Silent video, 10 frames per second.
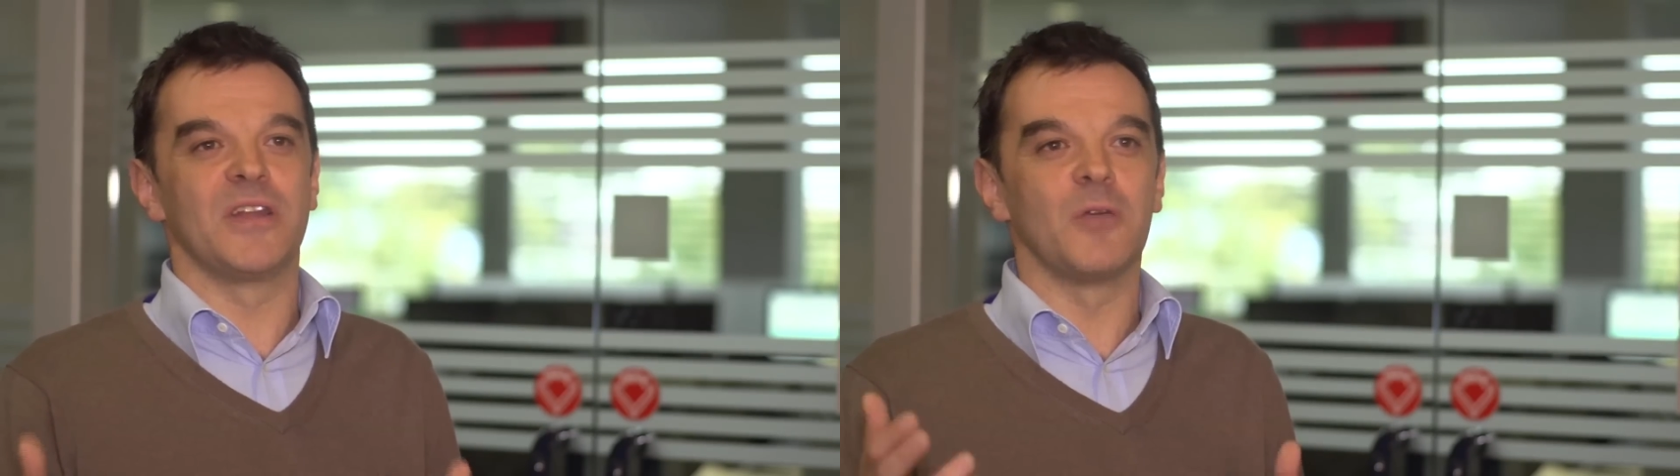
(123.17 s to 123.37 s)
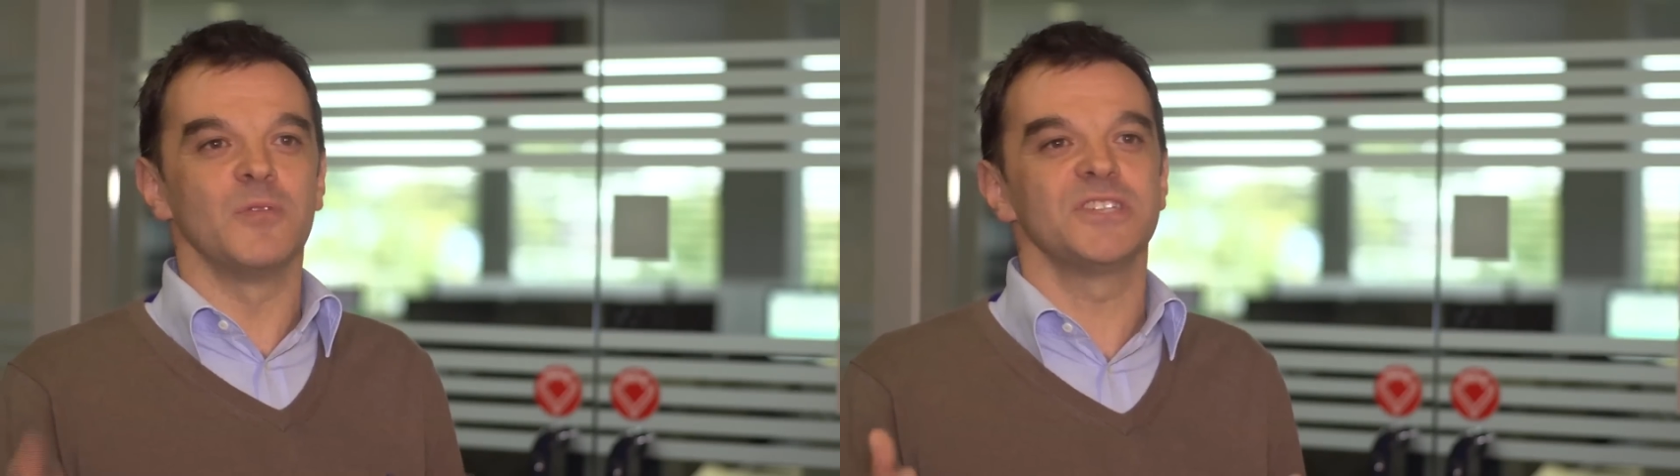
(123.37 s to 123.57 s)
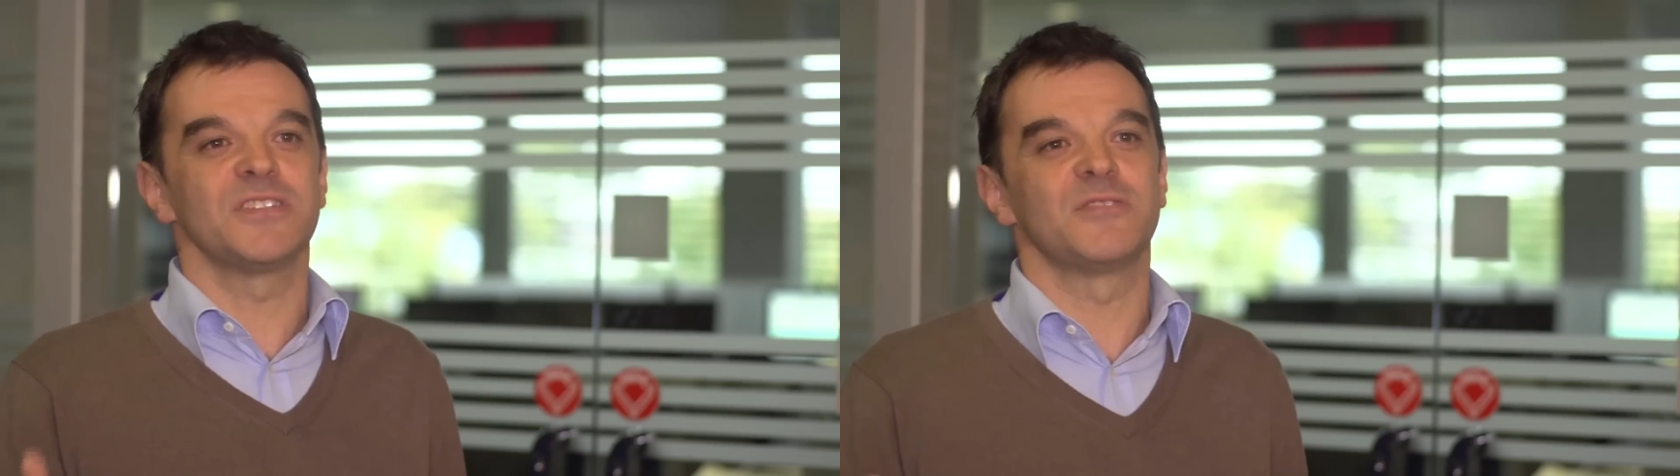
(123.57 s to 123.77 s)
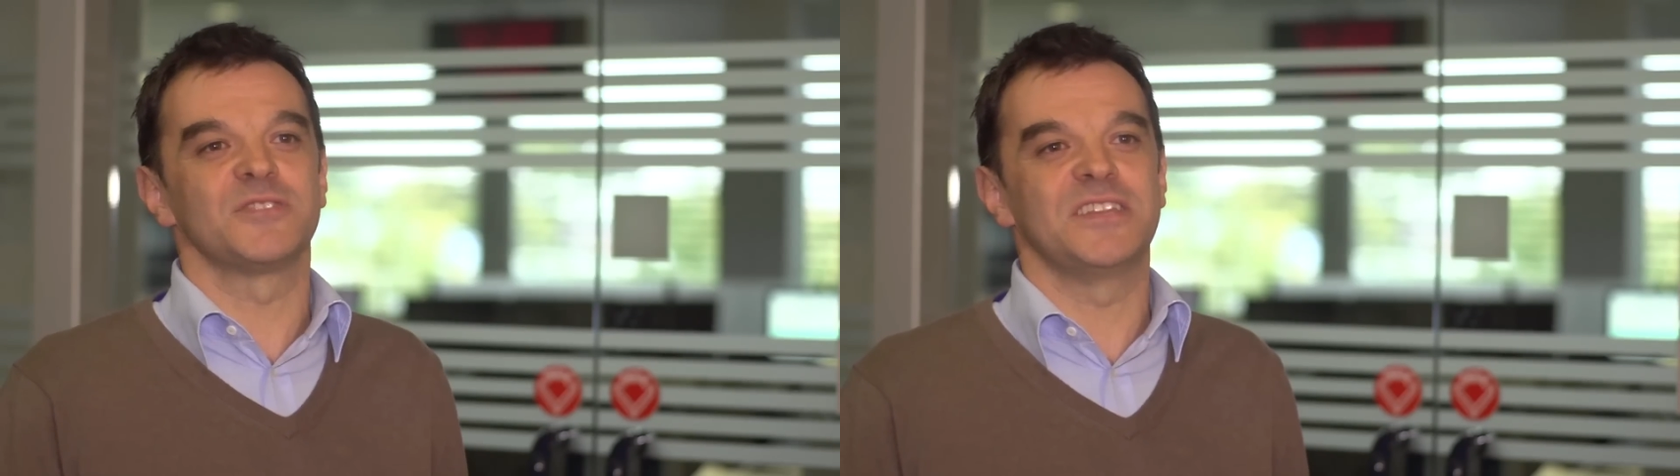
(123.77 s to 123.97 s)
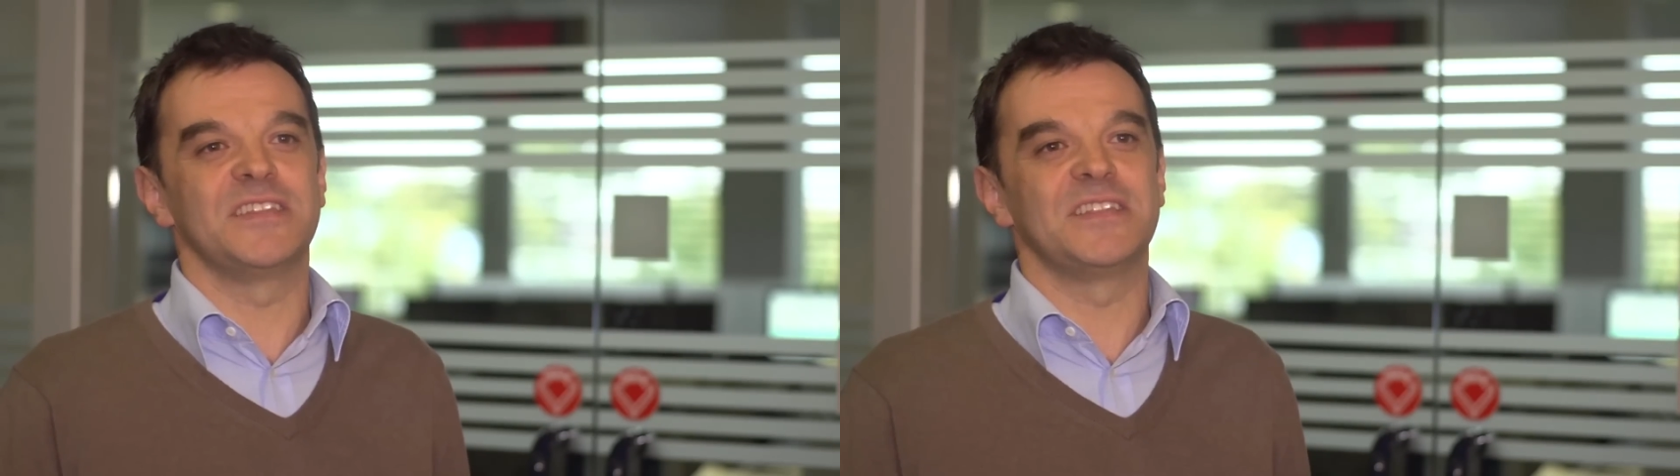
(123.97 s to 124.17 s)
I wish the
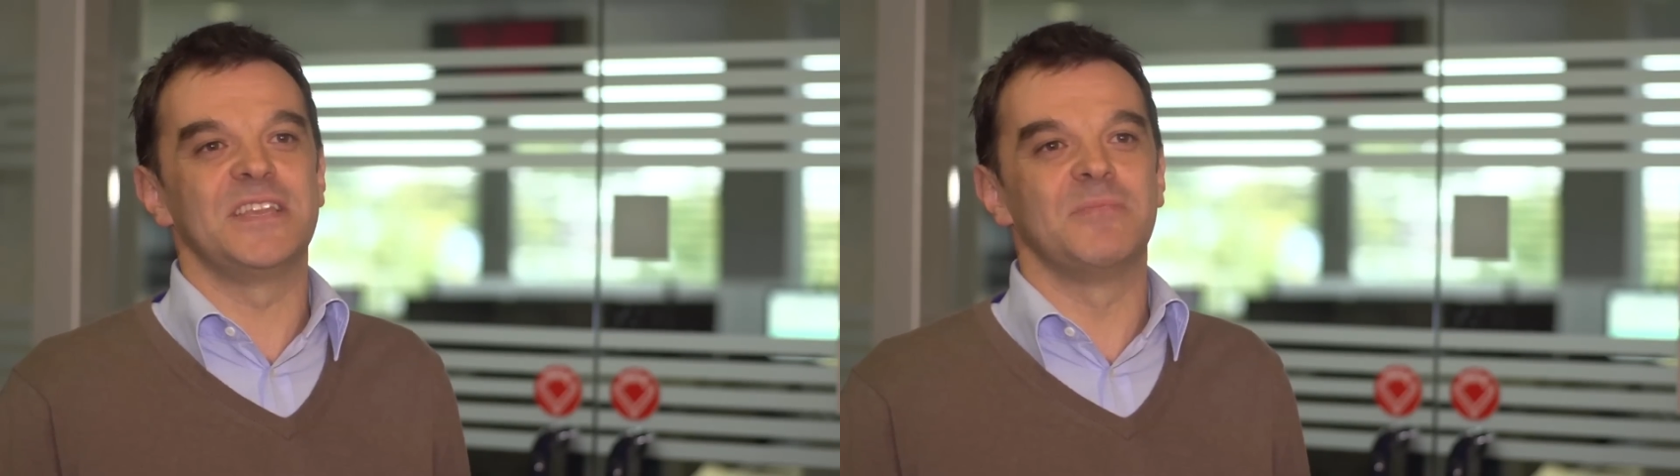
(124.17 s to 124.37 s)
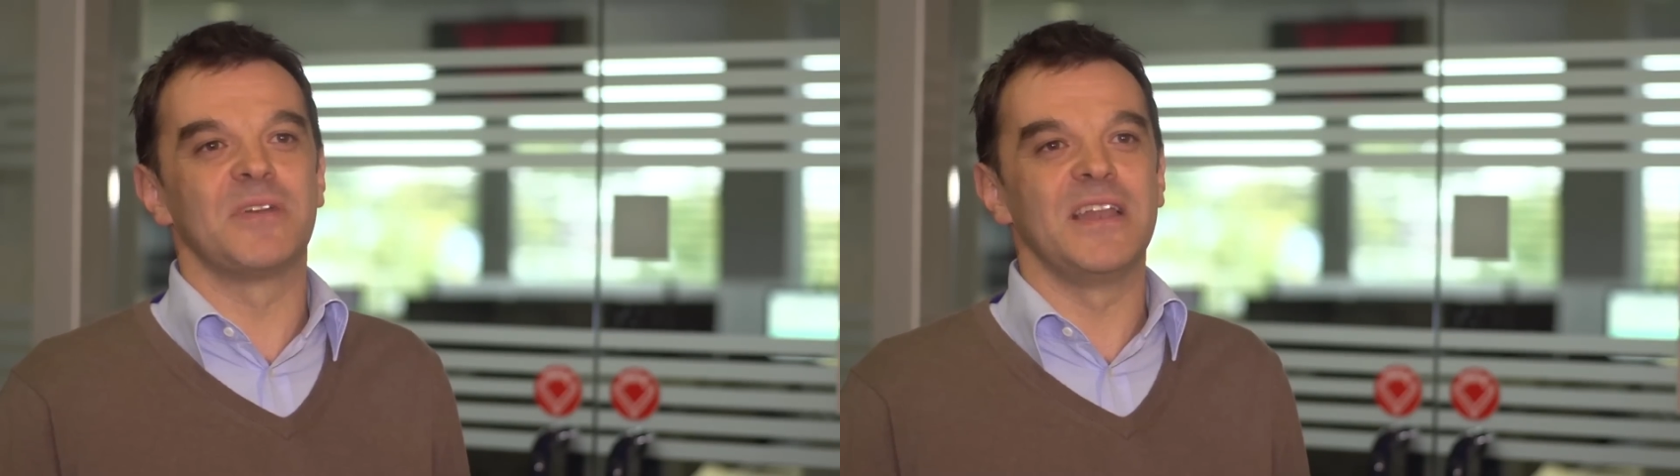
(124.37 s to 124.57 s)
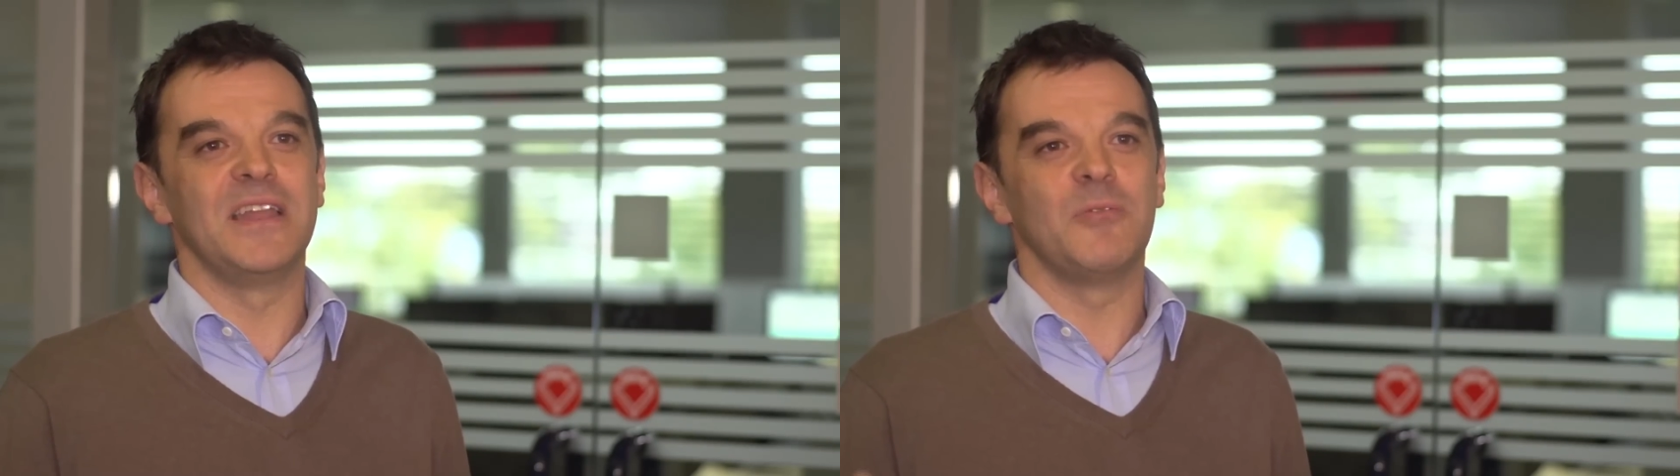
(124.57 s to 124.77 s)
Rosetta team really